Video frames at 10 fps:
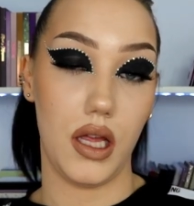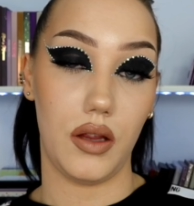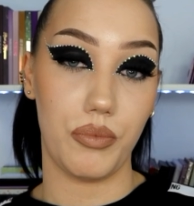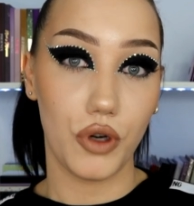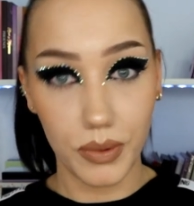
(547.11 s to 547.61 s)

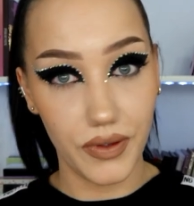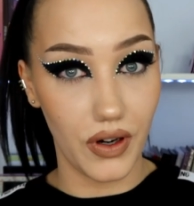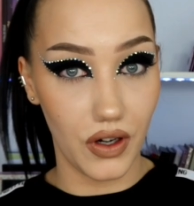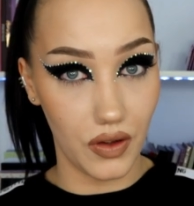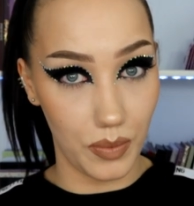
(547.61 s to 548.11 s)
it's probably
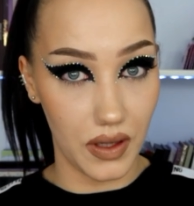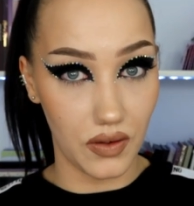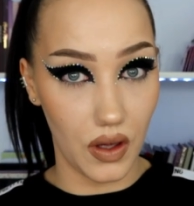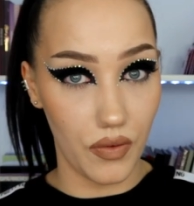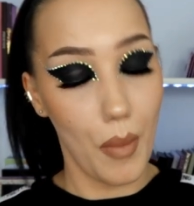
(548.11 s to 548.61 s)
very
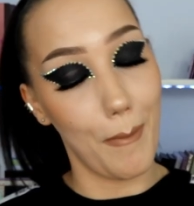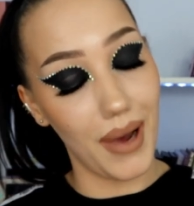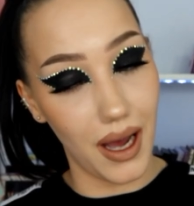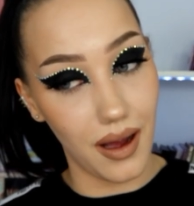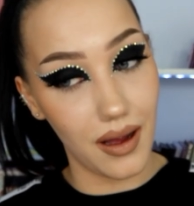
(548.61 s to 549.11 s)
expensive,
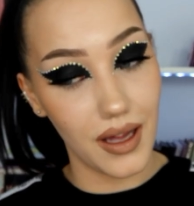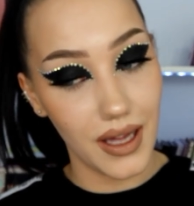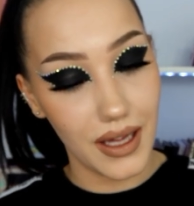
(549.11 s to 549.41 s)
but